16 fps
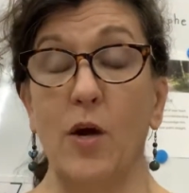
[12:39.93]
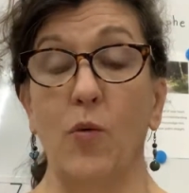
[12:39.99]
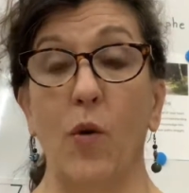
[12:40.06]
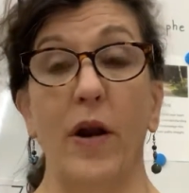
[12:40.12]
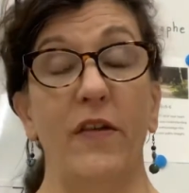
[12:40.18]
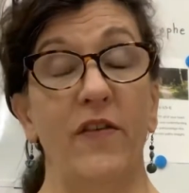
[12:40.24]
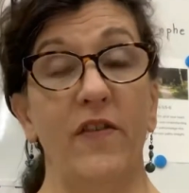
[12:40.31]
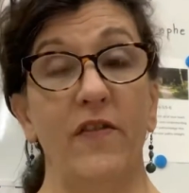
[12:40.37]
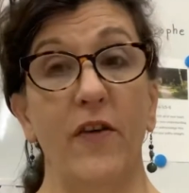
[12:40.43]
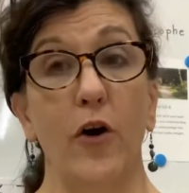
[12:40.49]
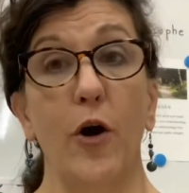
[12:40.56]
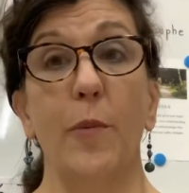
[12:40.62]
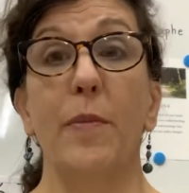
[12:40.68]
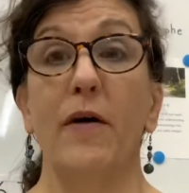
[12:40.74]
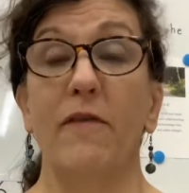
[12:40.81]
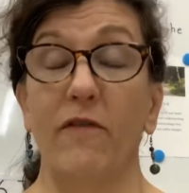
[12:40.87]
What is a
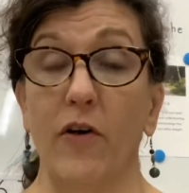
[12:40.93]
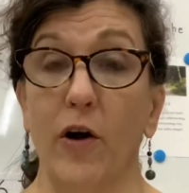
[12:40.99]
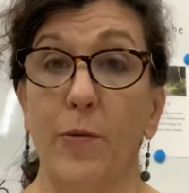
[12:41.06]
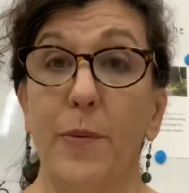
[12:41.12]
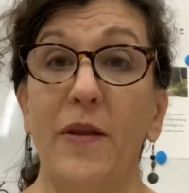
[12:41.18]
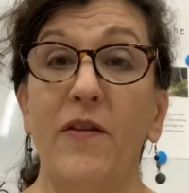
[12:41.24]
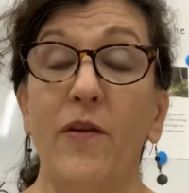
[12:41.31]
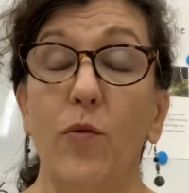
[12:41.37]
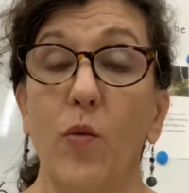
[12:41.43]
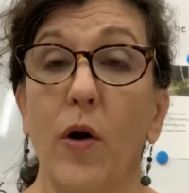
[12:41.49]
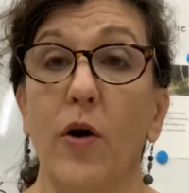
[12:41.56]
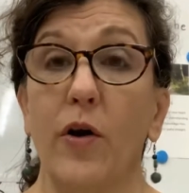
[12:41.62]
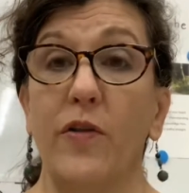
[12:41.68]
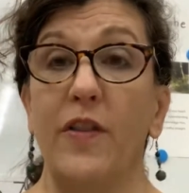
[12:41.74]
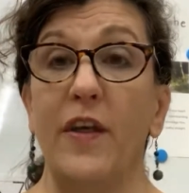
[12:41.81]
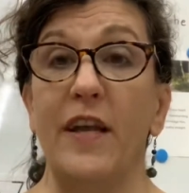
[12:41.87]
verb? A verb is a
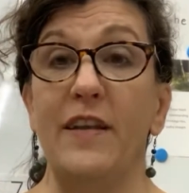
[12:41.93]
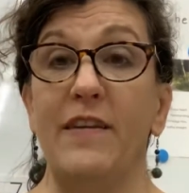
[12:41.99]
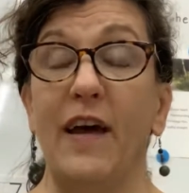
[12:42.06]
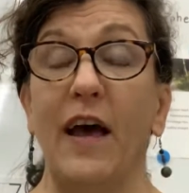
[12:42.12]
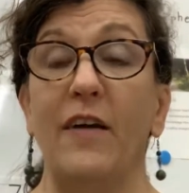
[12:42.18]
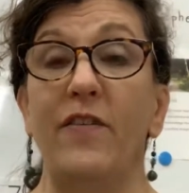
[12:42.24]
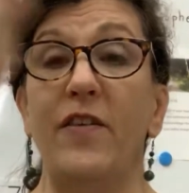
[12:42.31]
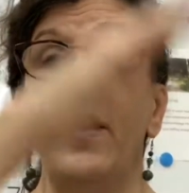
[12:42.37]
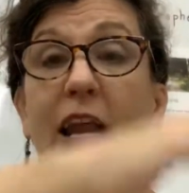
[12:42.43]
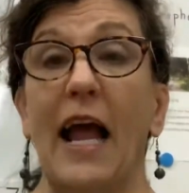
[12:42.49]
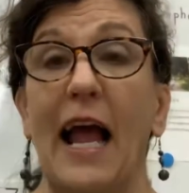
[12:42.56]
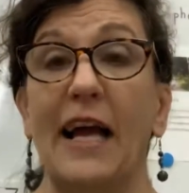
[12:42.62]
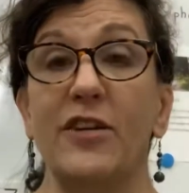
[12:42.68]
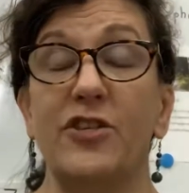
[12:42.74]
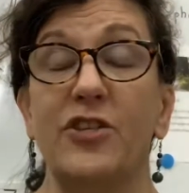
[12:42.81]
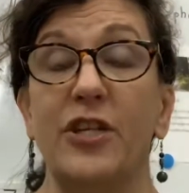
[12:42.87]
word that does an
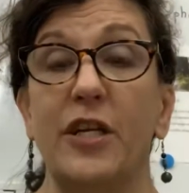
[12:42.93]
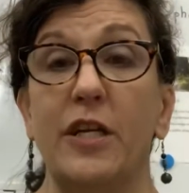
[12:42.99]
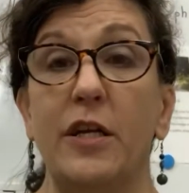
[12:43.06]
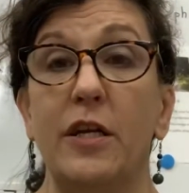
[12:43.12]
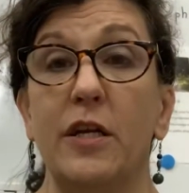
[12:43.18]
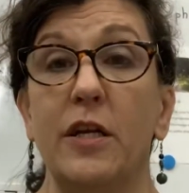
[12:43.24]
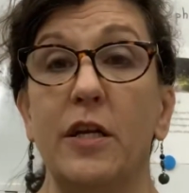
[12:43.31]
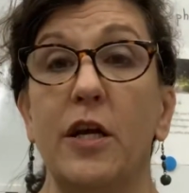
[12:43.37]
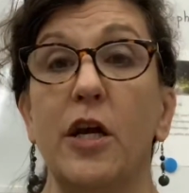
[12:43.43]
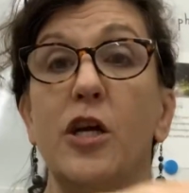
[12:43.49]
action,